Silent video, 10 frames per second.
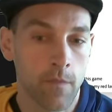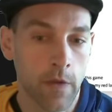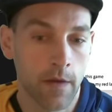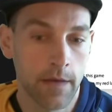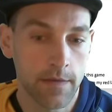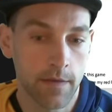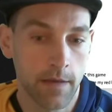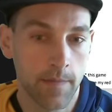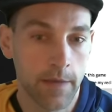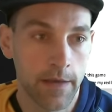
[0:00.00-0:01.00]
Next turn I
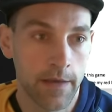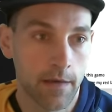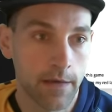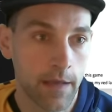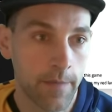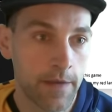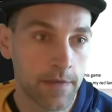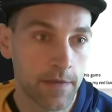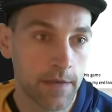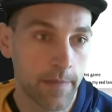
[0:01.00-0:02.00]
can play an arcane answer
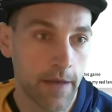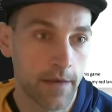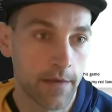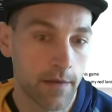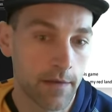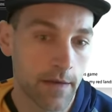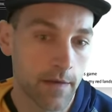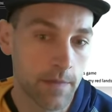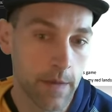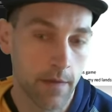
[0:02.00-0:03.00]
to get back another
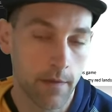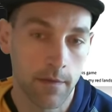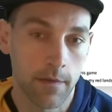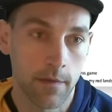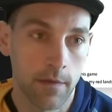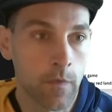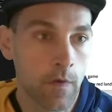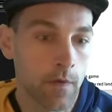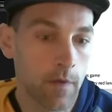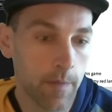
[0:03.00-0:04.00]
counterspell.
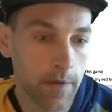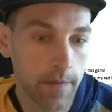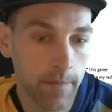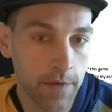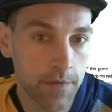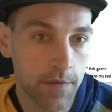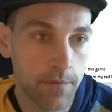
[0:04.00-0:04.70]
Play a matron.